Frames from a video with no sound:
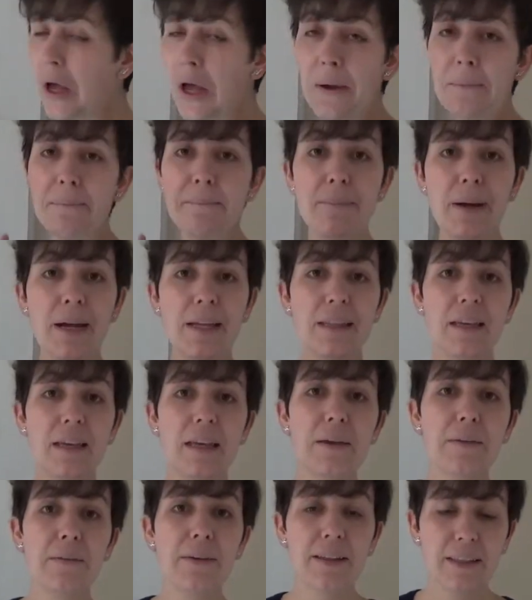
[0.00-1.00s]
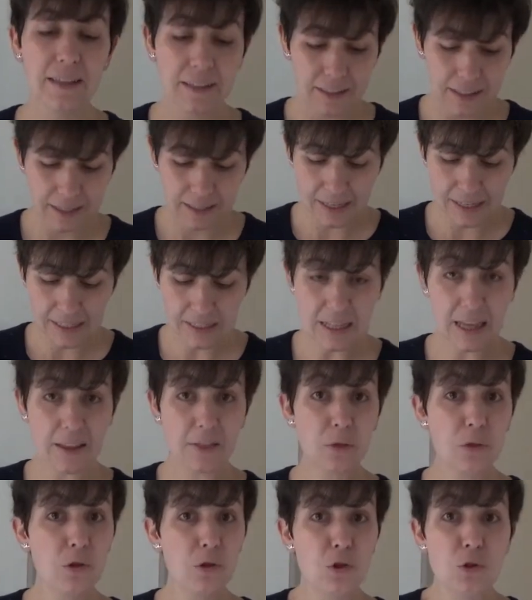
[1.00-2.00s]
But even in the case
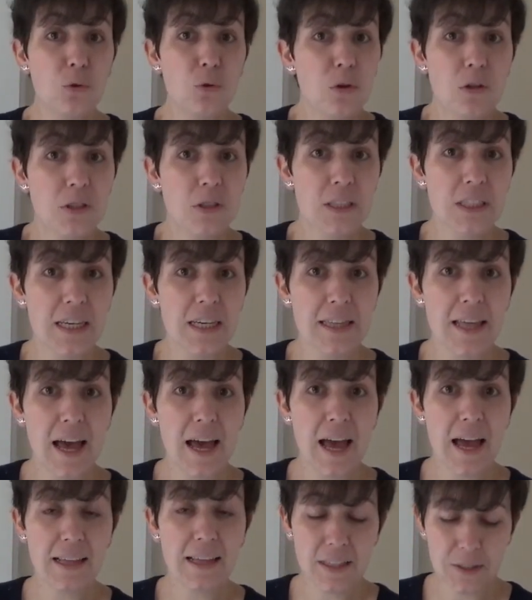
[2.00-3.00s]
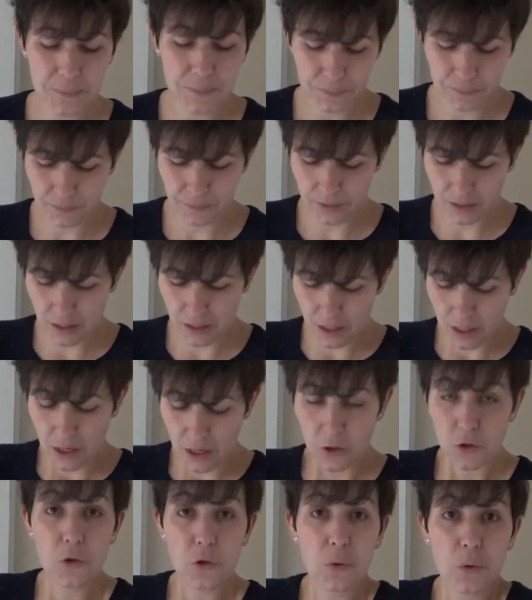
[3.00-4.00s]
that you don't see that,
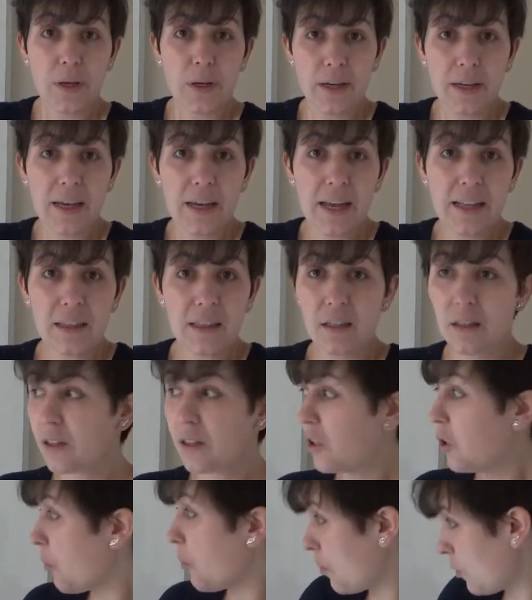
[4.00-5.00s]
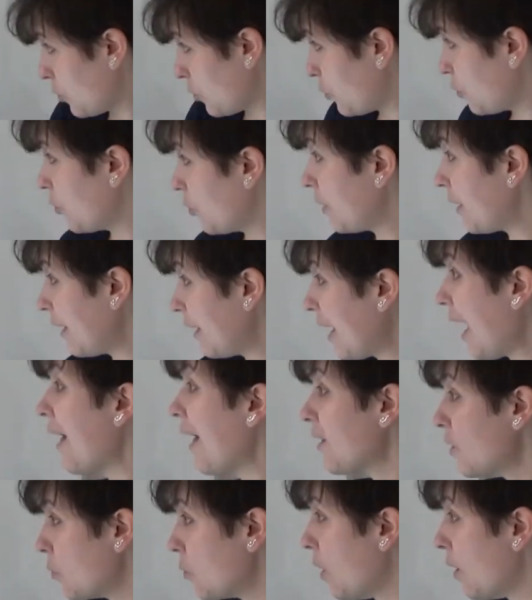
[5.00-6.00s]
you can get the
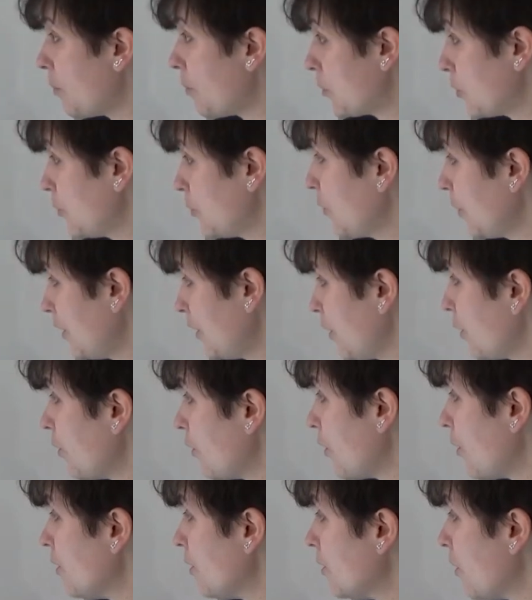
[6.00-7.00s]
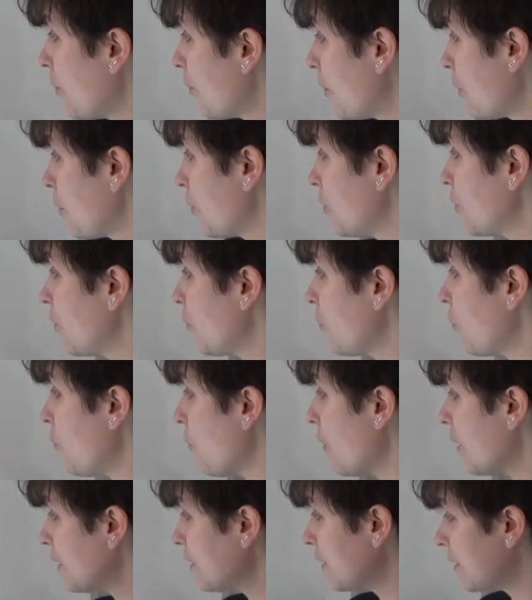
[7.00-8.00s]
actual opportunity cost of producing
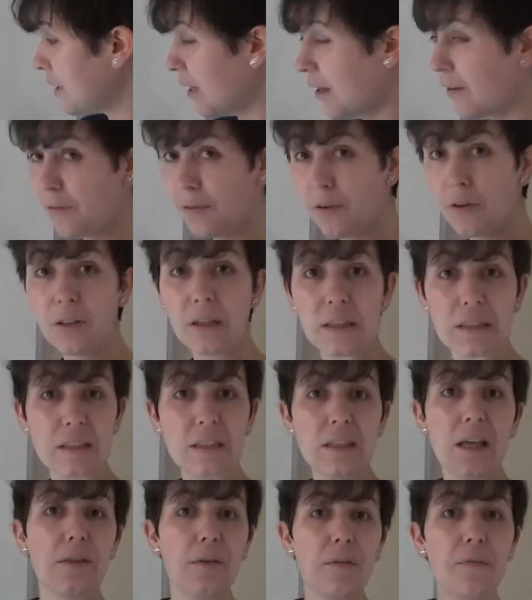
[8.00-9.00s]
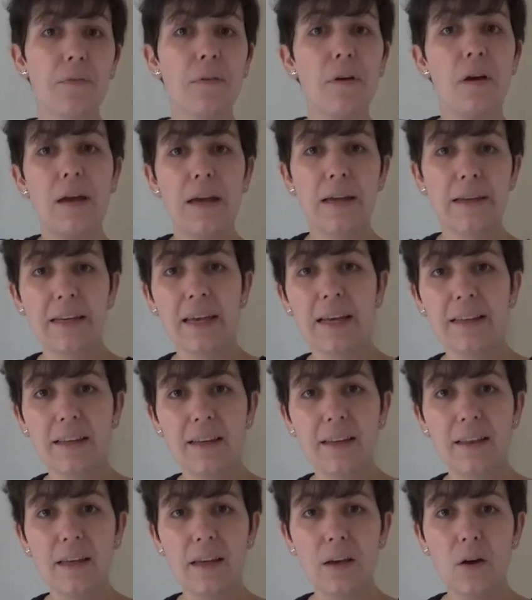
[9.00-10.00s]
1 cell phone instead of
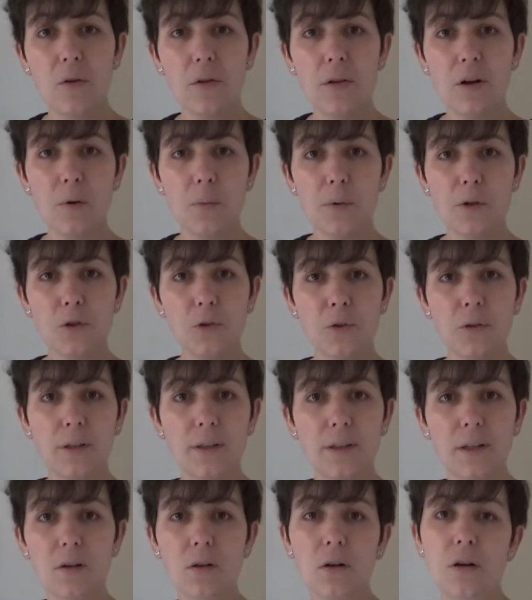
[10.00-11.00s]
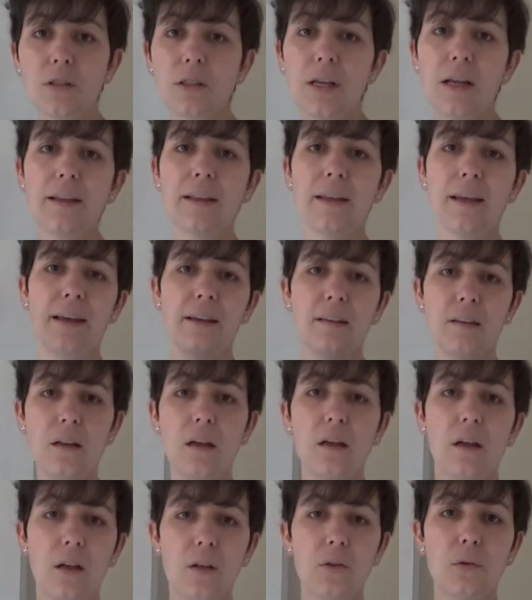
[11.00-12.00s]
getting the other opportunity cost and then
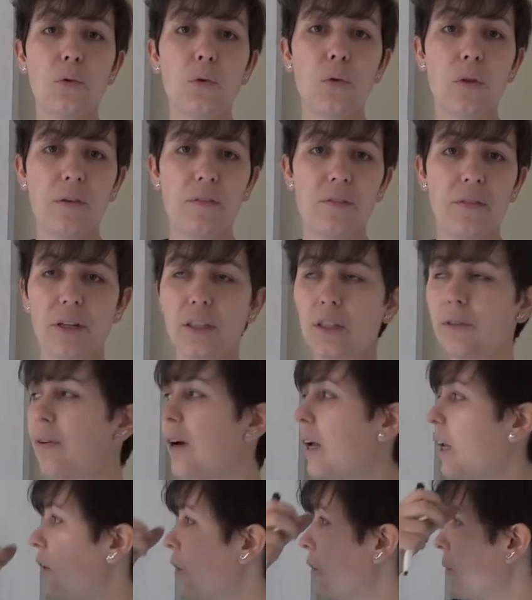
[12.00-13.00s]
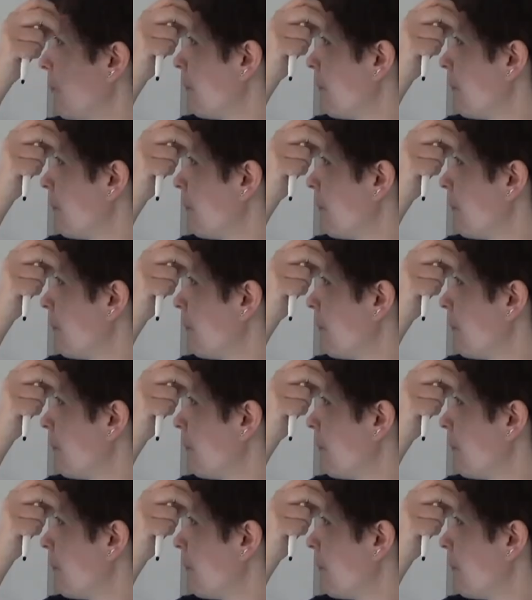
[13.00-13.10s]
do the inverse value.